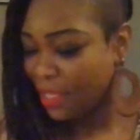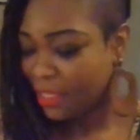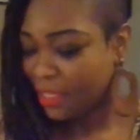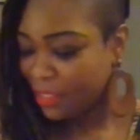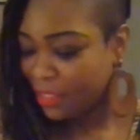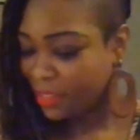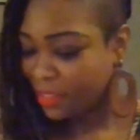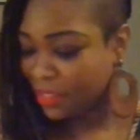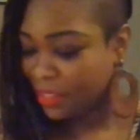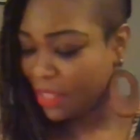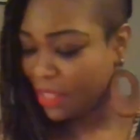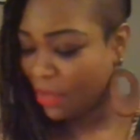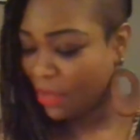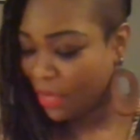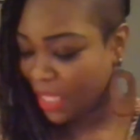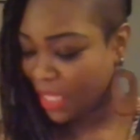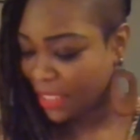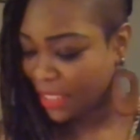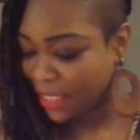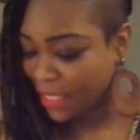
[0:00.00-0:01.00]
So
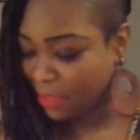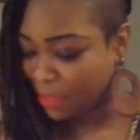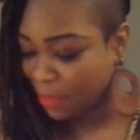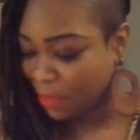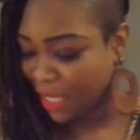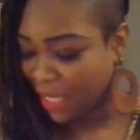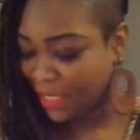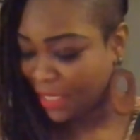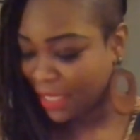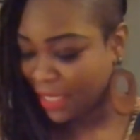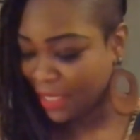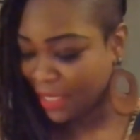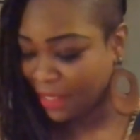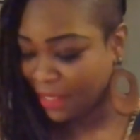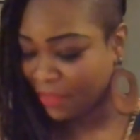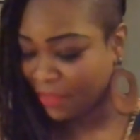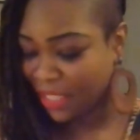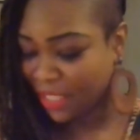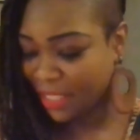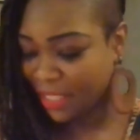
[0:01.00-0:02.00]
it says blessings
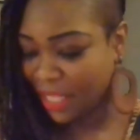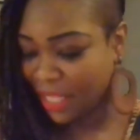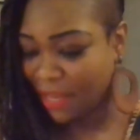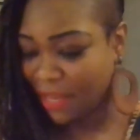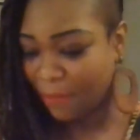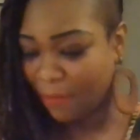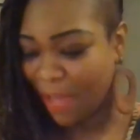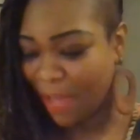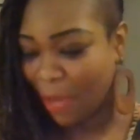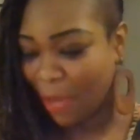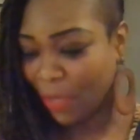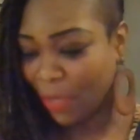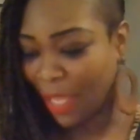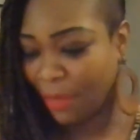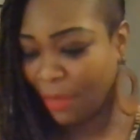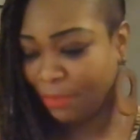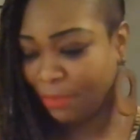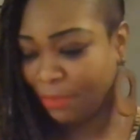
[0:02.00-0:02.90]
of the Sun Falcon.